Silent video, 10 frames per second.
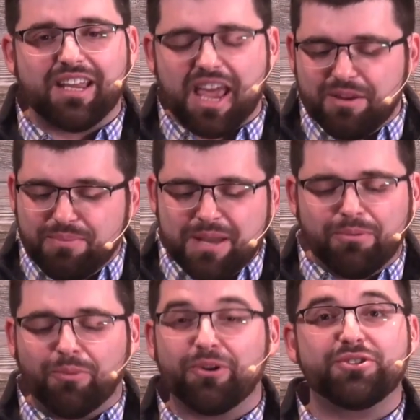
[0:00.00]
and
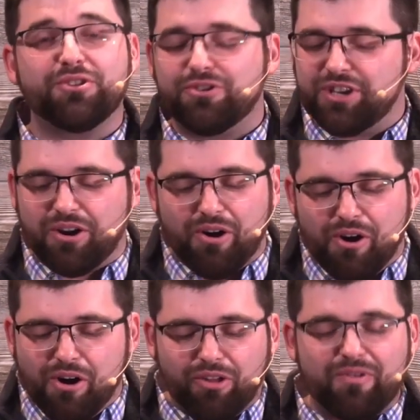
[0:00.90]
people were searching
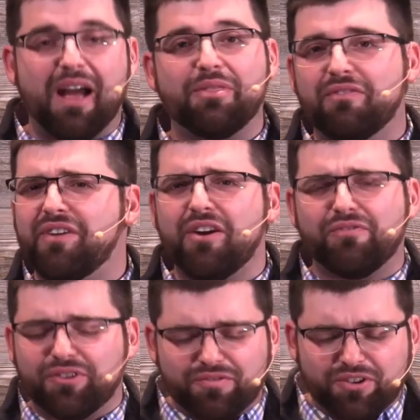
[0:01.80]
all around the fair
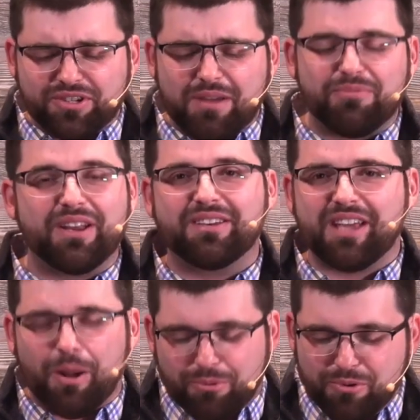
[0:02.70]
for something to
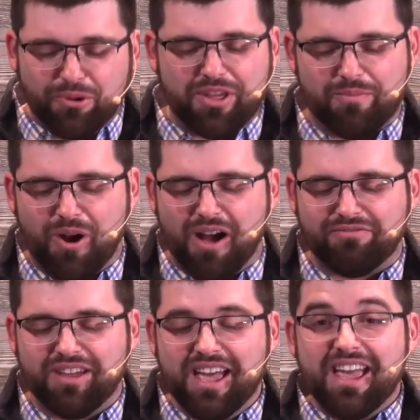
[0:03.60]
help cool them off.